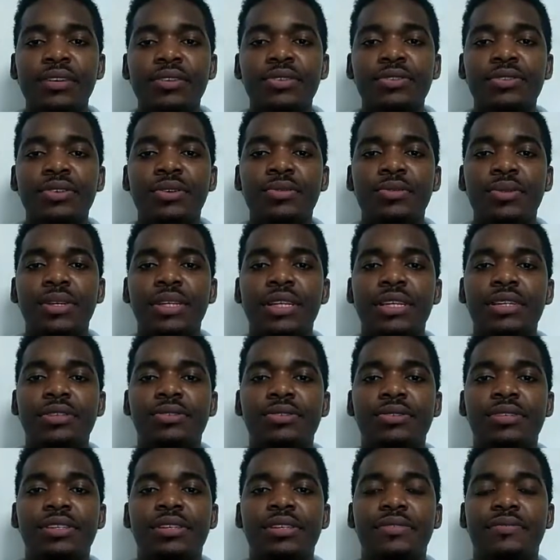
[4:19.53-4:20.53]
So we
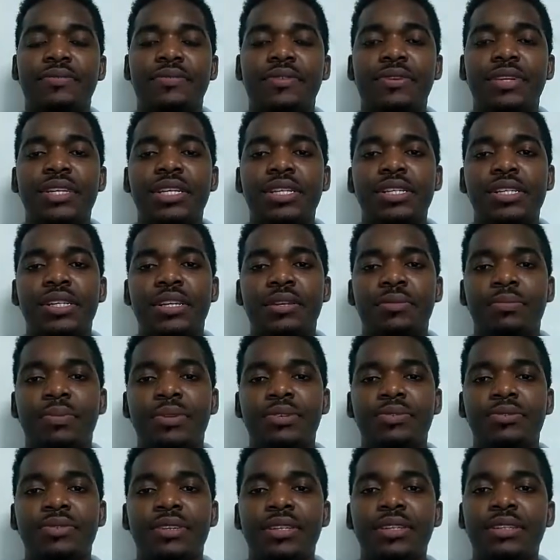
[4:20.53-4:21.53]
need to differentiate
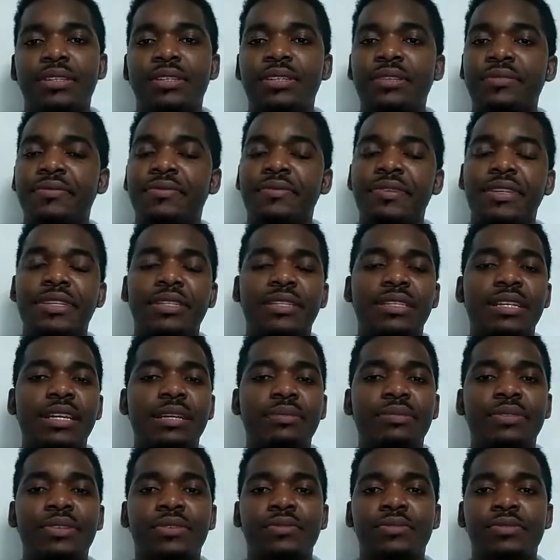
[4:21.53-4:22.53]
between different
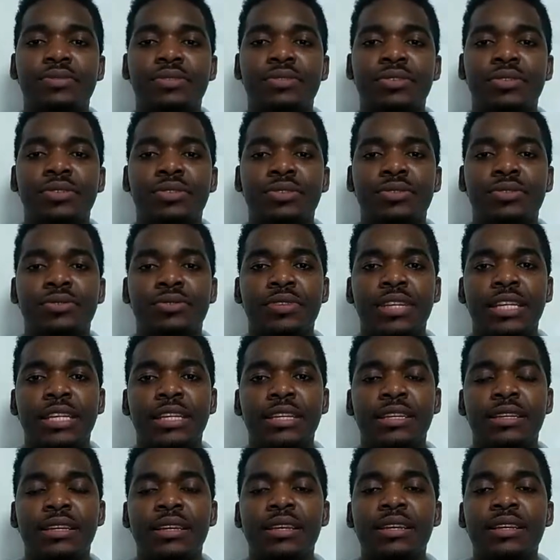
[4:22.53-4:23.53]
types of scrotal
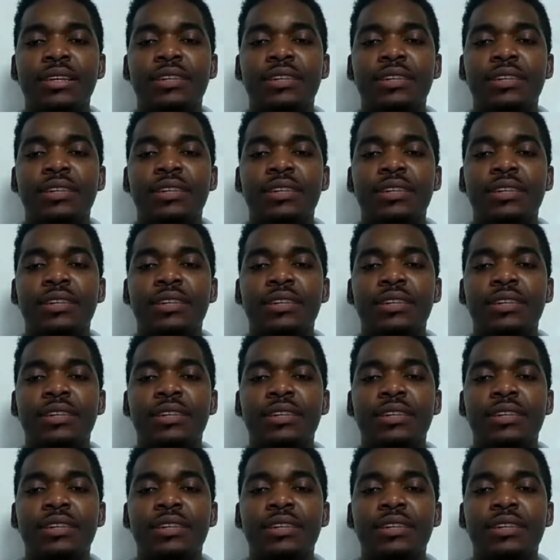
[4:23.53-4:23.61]
swelling.